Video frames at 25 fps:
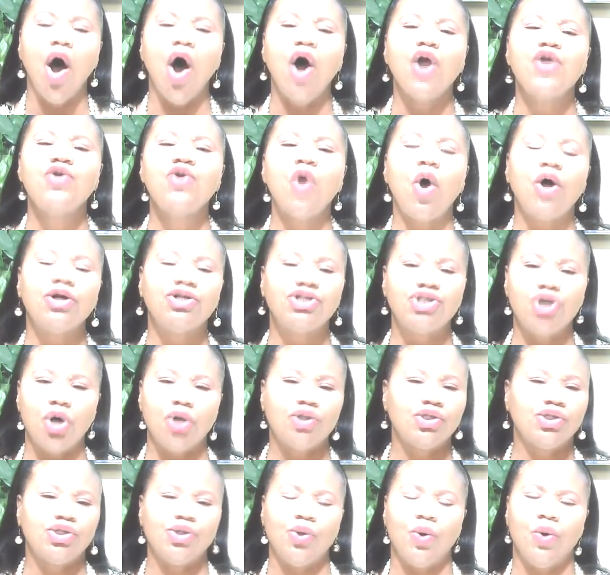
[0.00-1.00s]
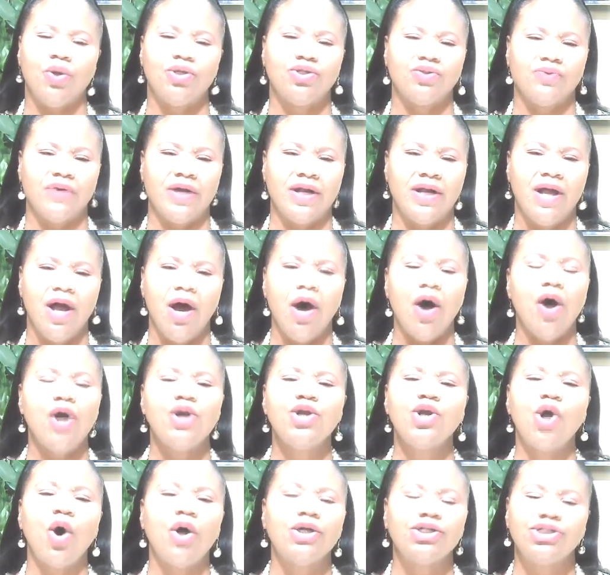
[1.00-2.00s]
Anoint your children.
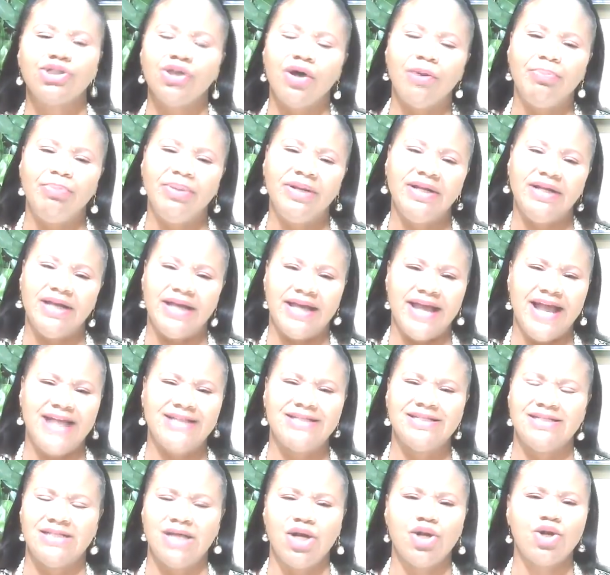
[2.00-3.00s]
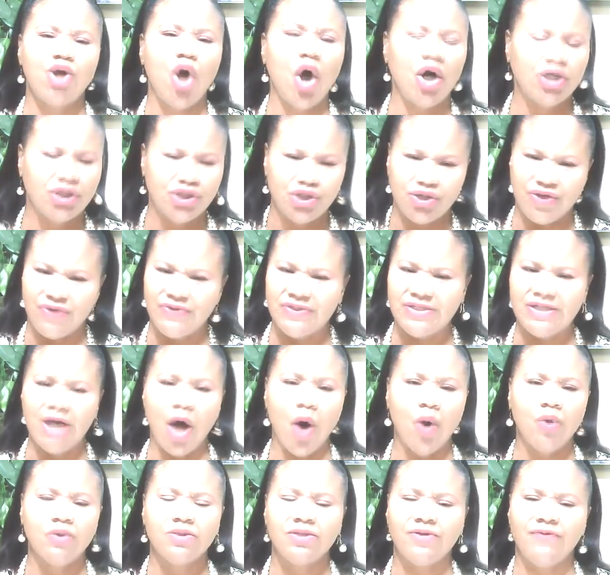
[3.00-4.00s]
Anoint your pillowcases. Anoint your
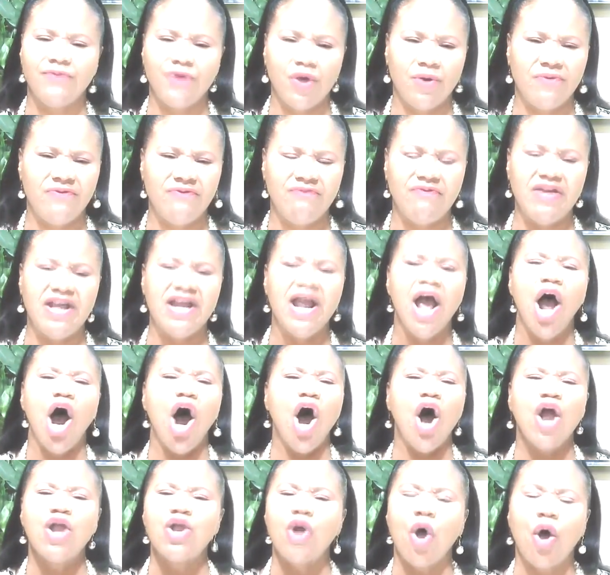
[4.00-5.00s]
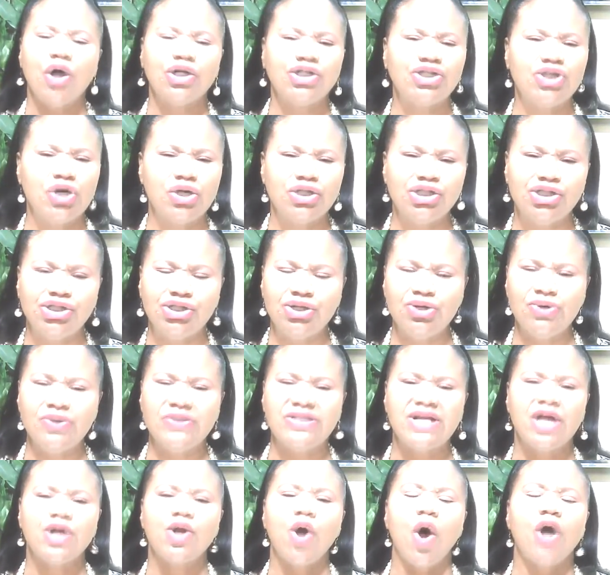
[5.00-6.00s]
soles of your feet. Anoint your
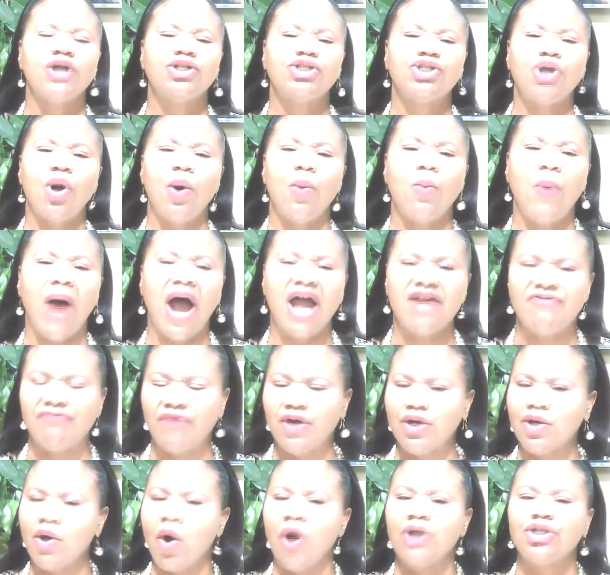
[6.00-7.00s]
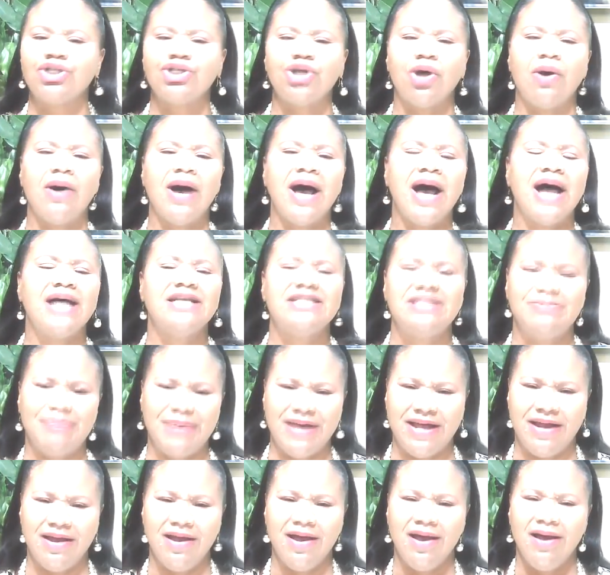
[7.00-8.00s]
shoes. Anoint your wife. Anoint your
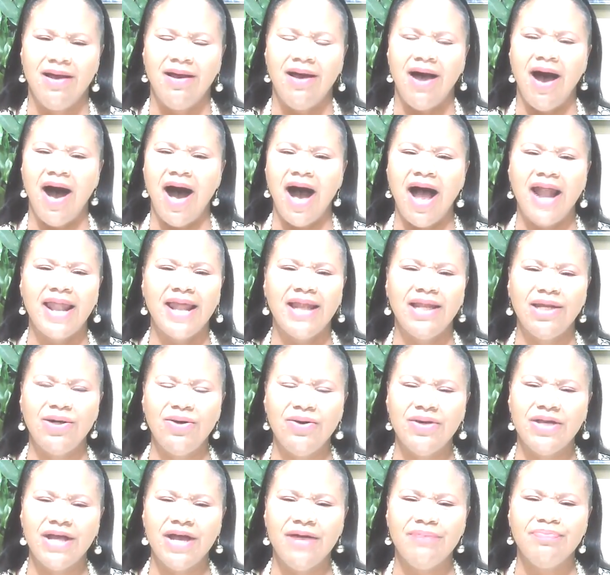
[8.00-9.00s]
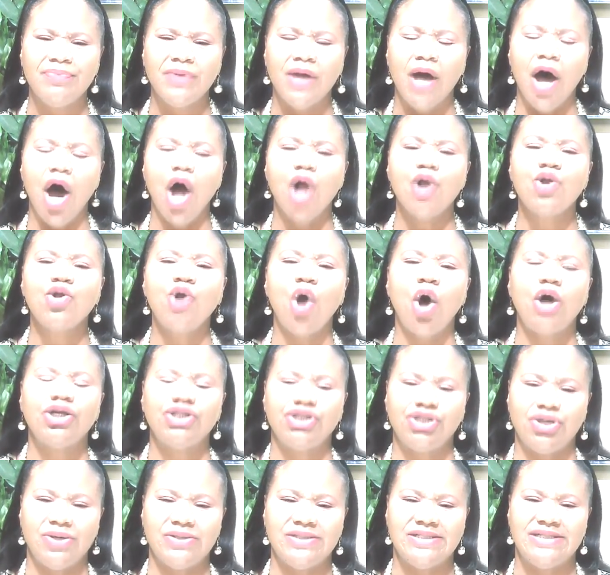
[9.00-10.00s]
husband. Hallelujah.
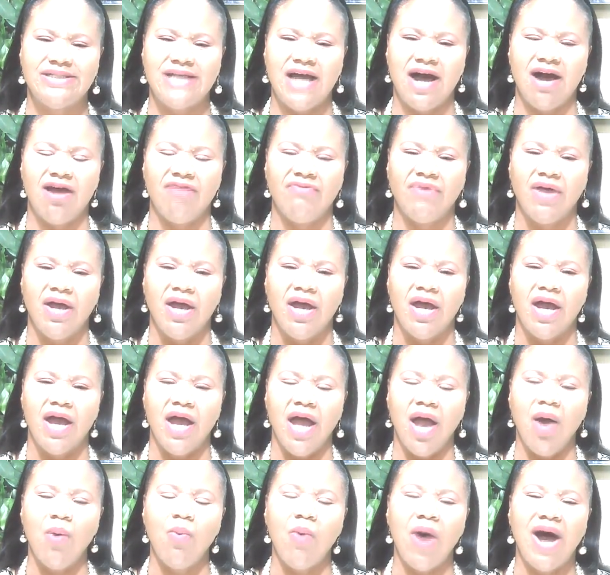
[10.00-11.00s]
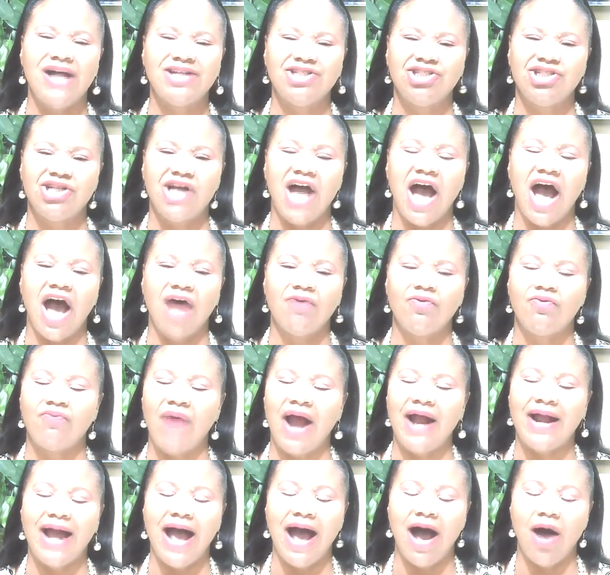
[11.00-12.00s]
Anoint yourself and watch
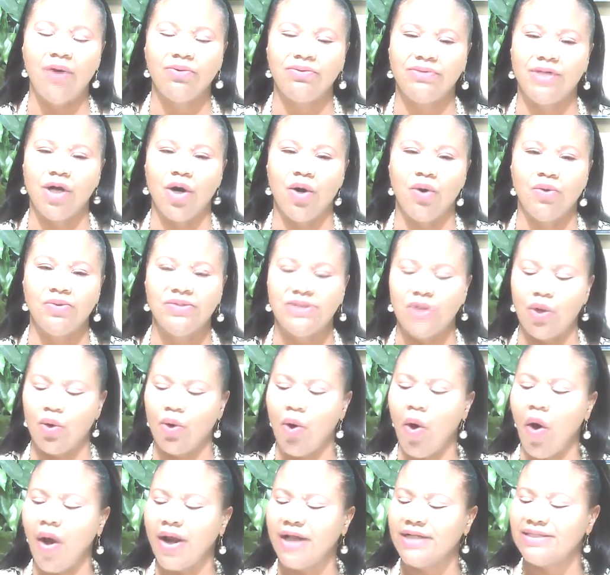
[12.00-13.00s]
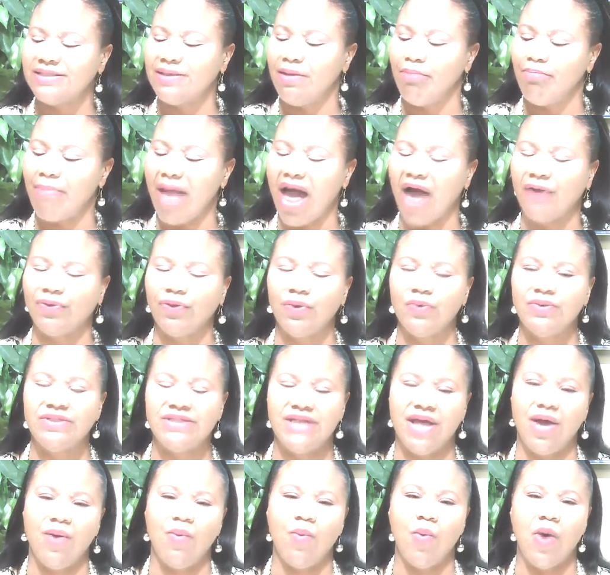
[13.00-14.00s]
God write out those, according to
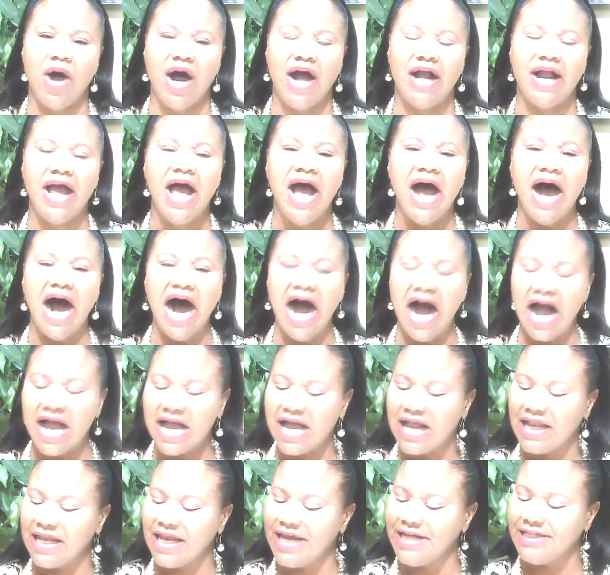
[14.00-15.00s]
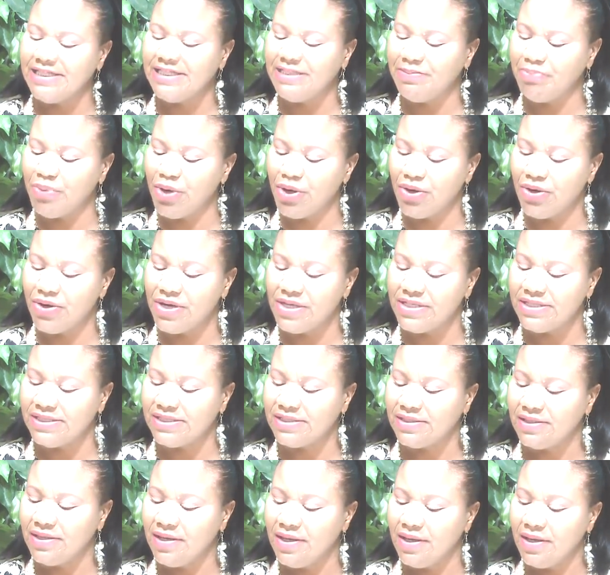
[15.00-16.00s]
Matthew 10 1, unclean
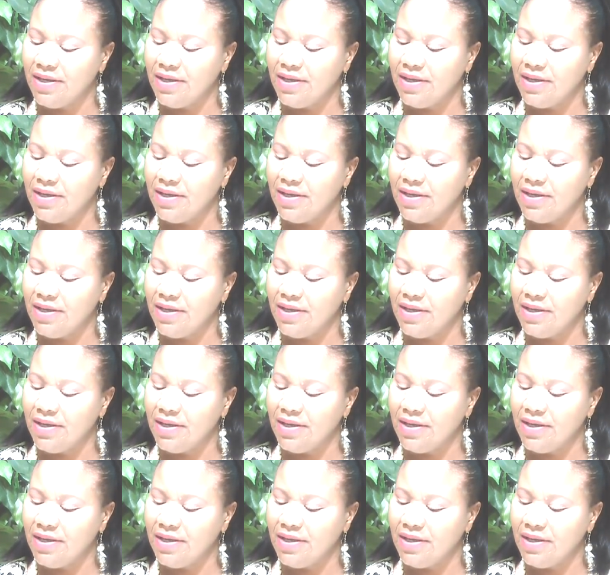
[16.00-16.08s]
spirits.